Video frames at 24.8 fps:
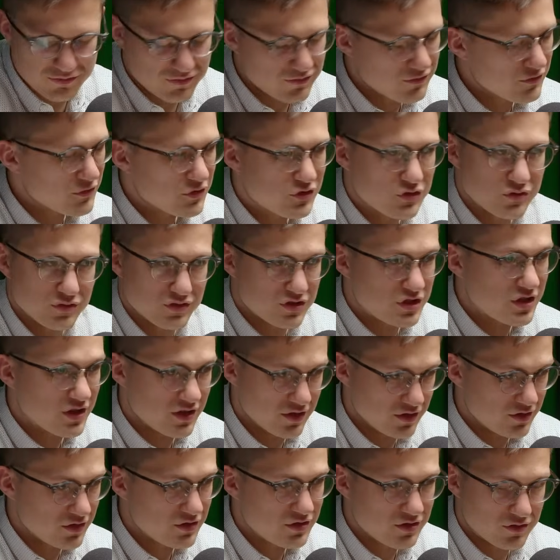should
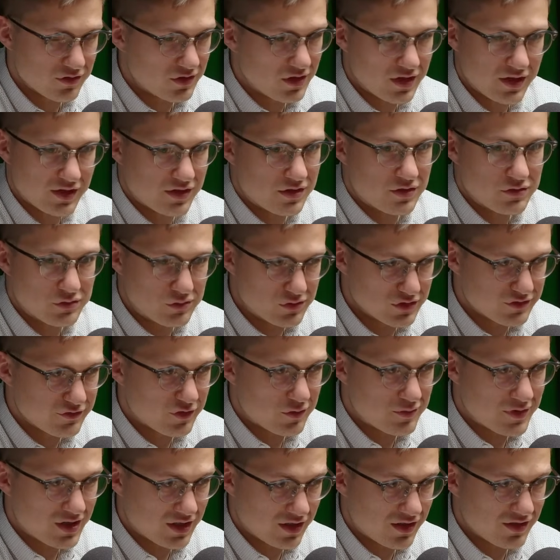change, or like the rules
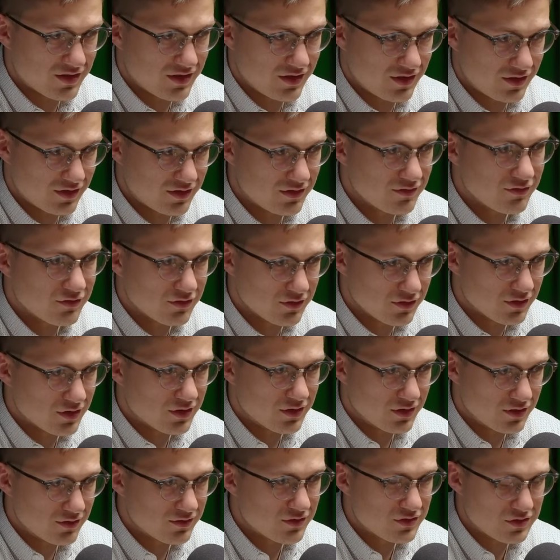for marketing
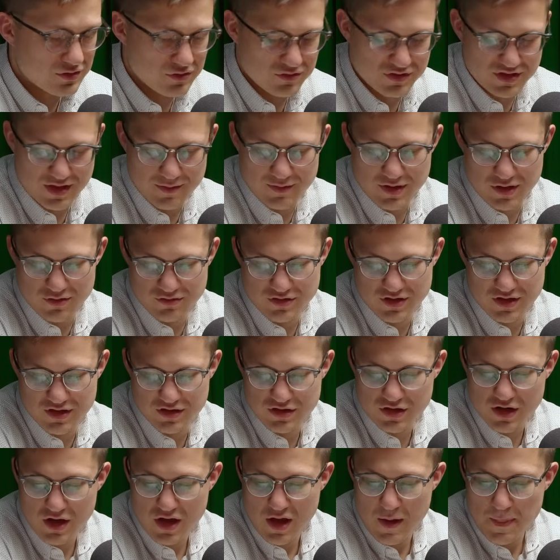should somehow
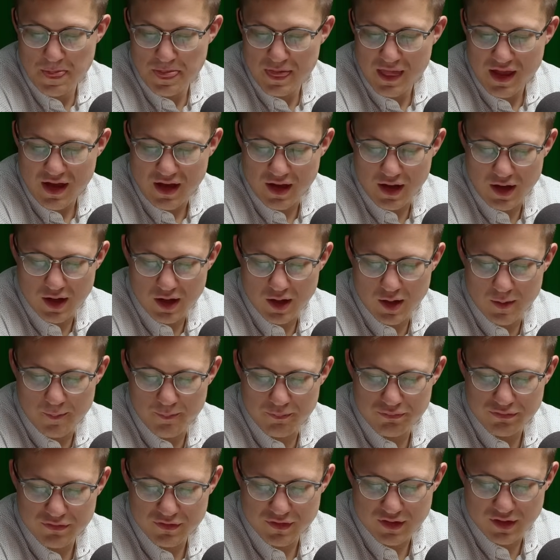change.
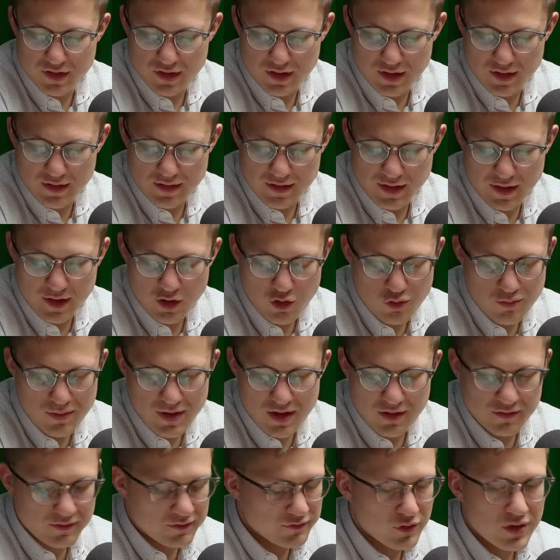
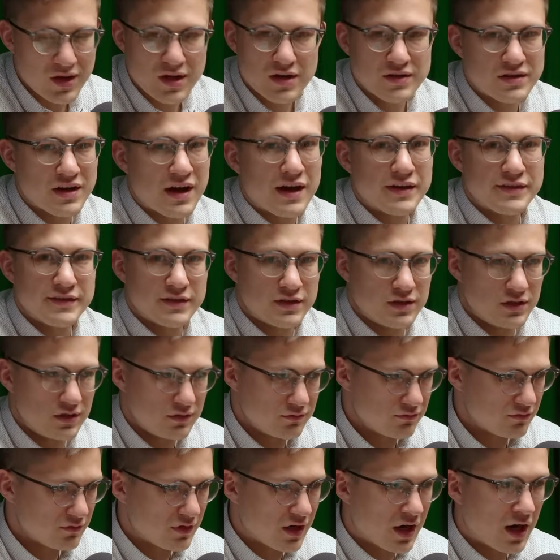What are the
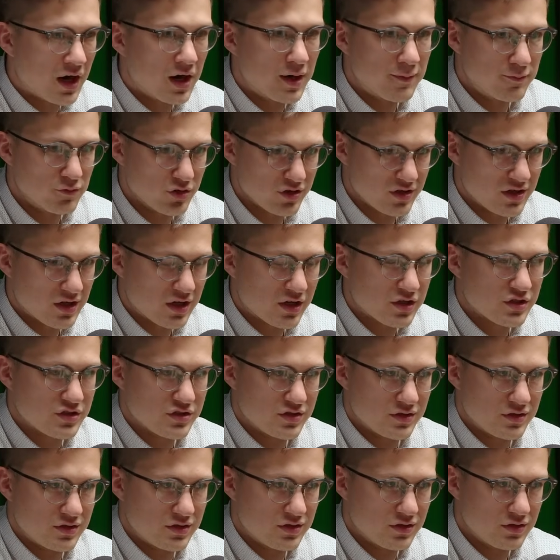other harm
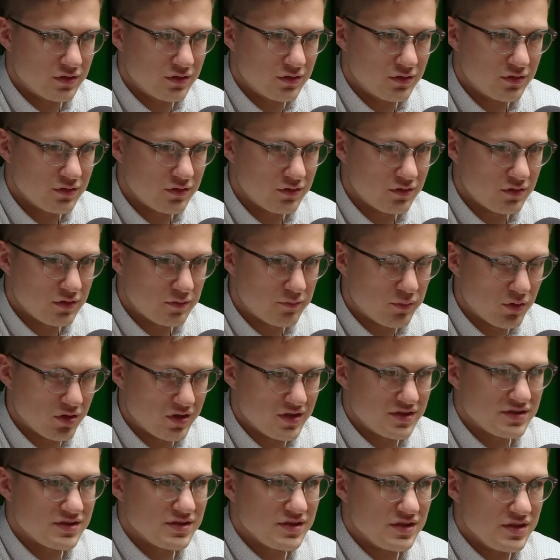reduction
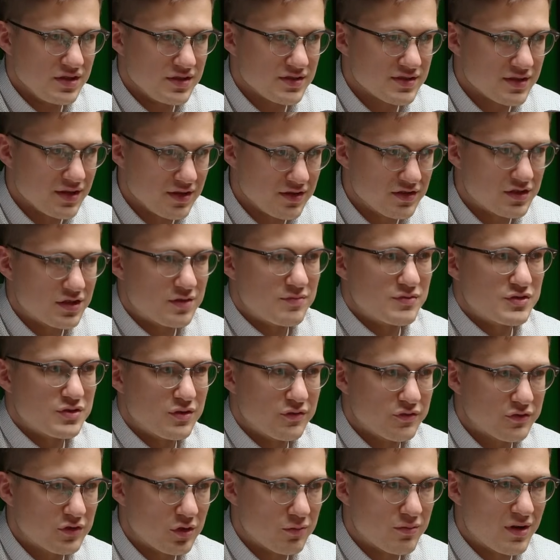policies in terms
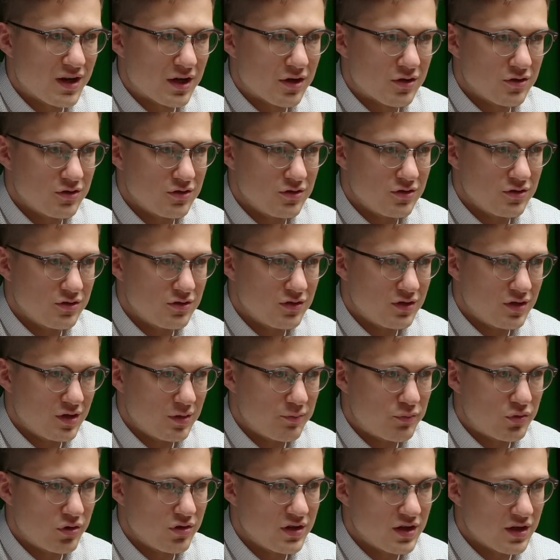of tobacco
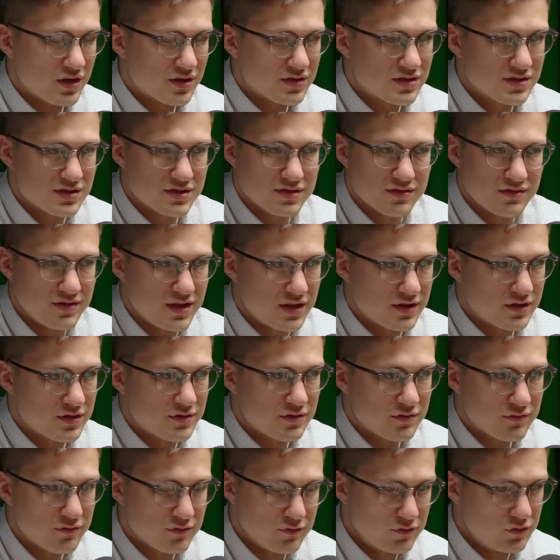products
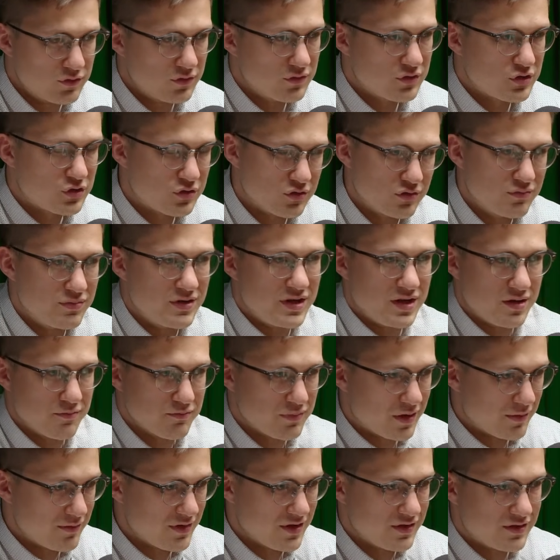that should be
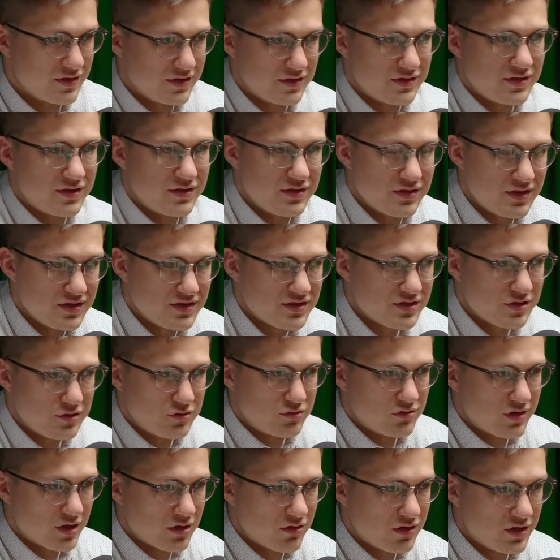implemented in this
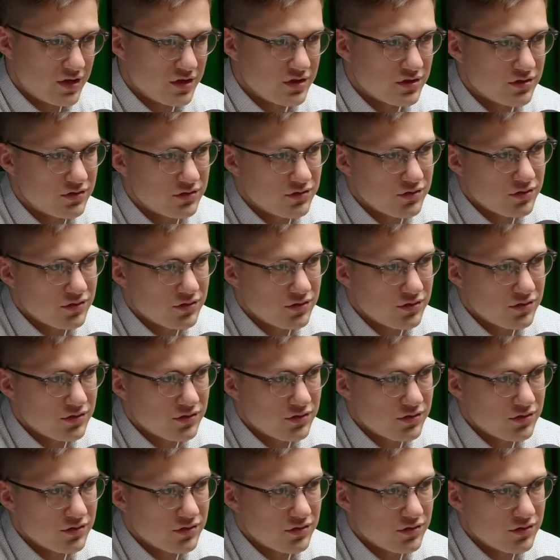new regulation?